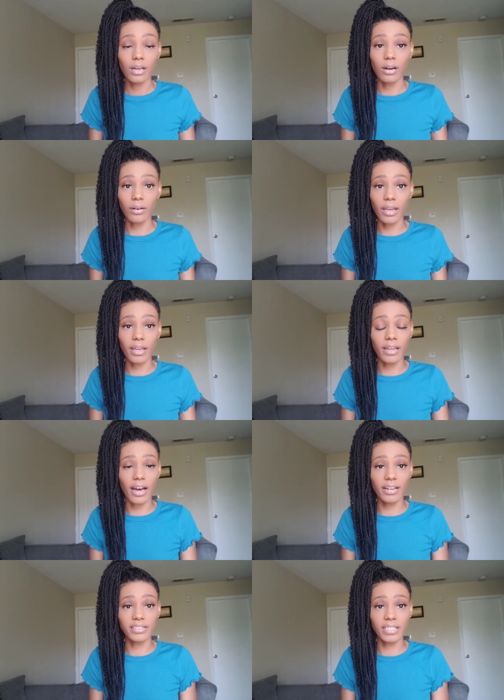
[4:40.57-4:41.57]
Okay,
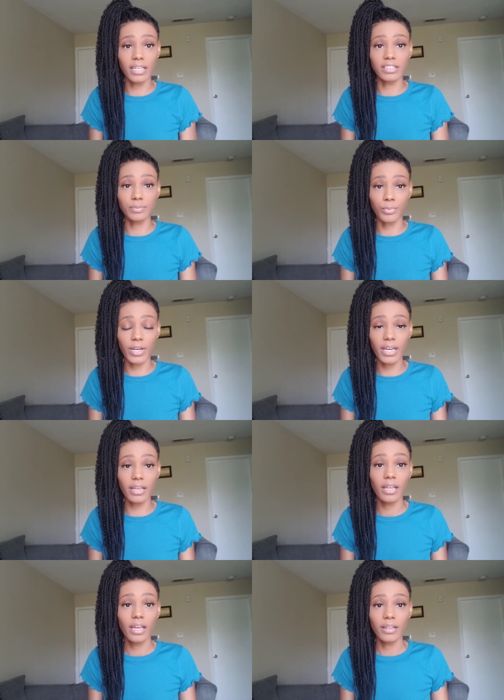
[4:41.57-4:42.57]
God is saying
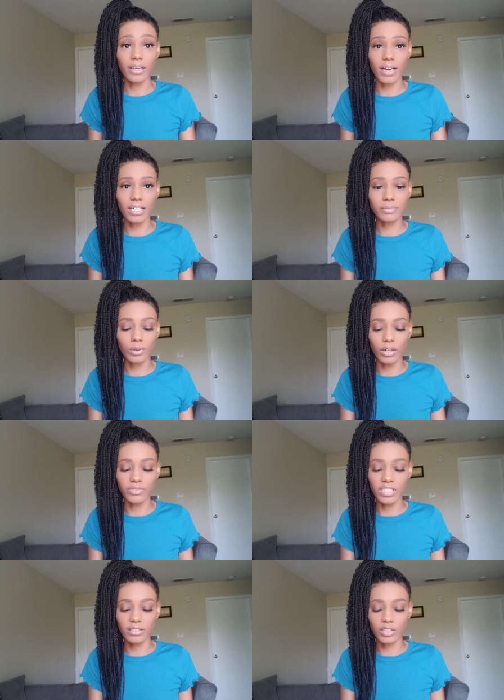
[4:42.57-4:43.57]
spread the gospel of
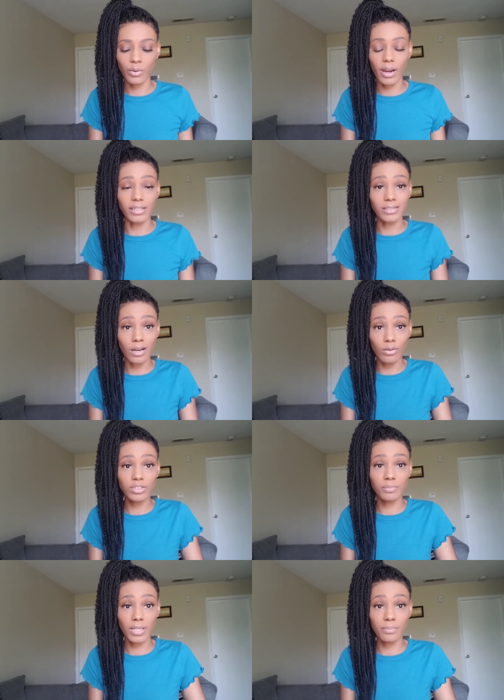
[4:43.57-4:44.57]
Jesus Christ.
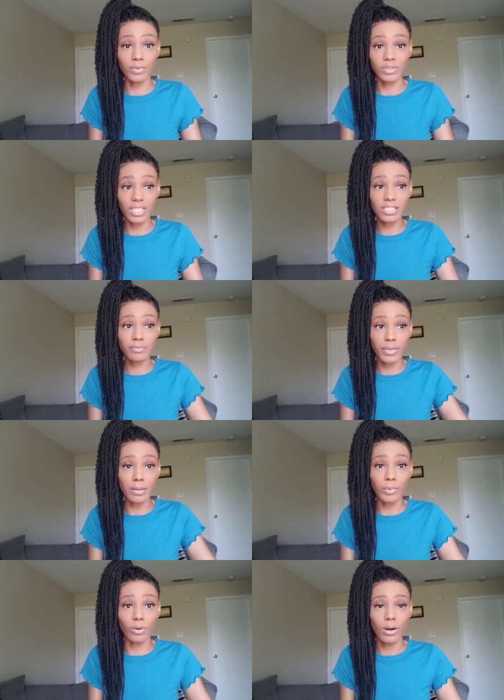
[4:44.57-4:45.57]
Coach people, teach
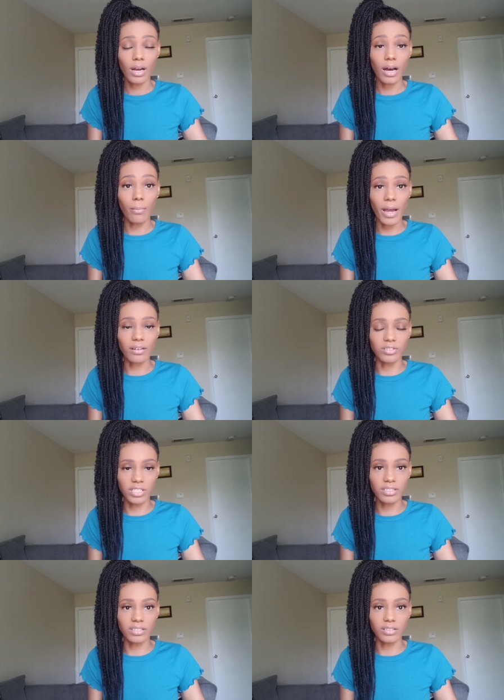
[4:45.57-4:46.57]
people about
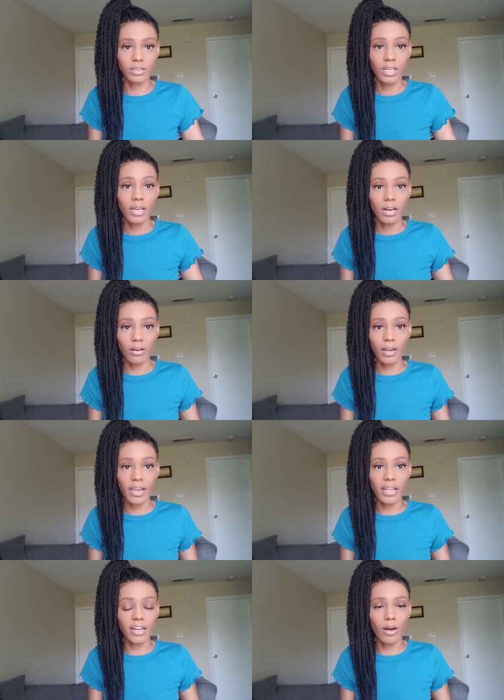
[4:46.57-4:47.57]
Jesus. Okay,
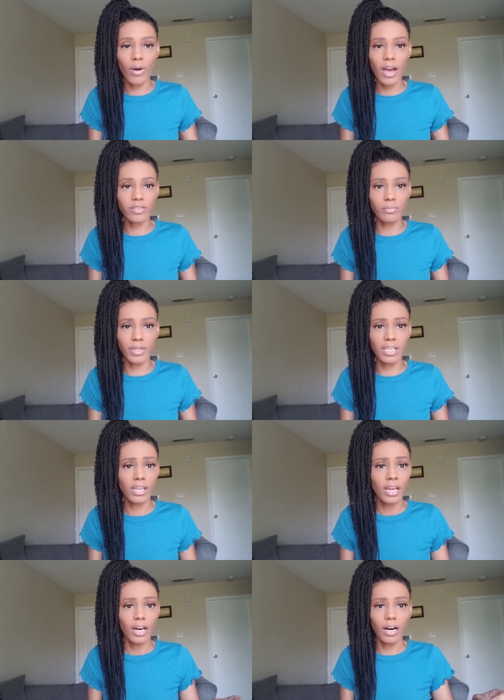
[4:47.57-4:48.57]
and it don't have to be
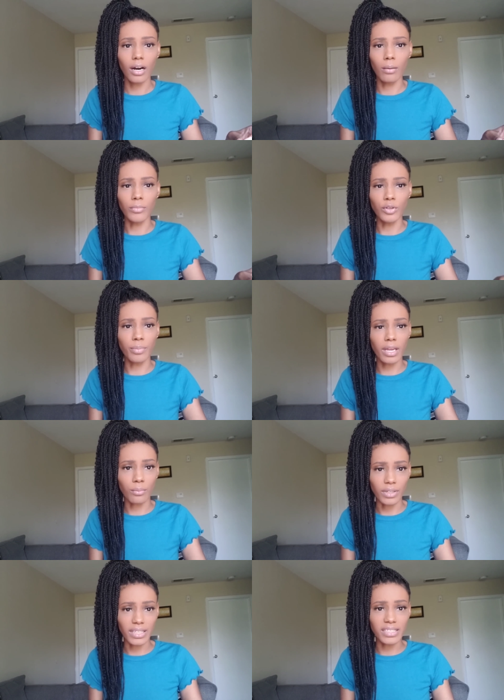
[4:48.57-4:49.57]
um, you being
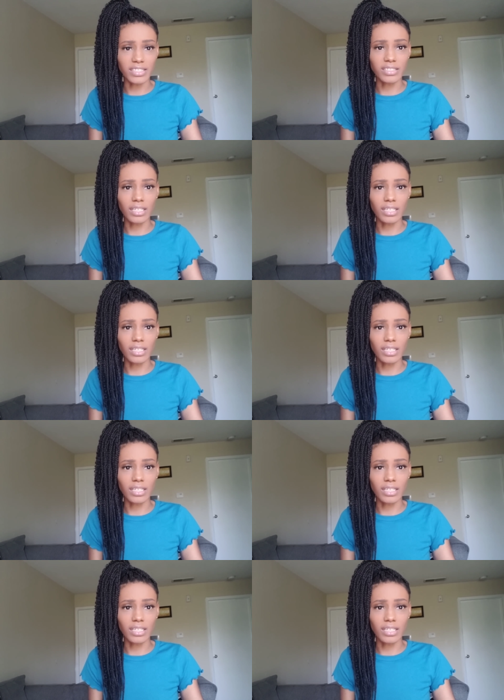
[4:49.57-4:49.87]
religious.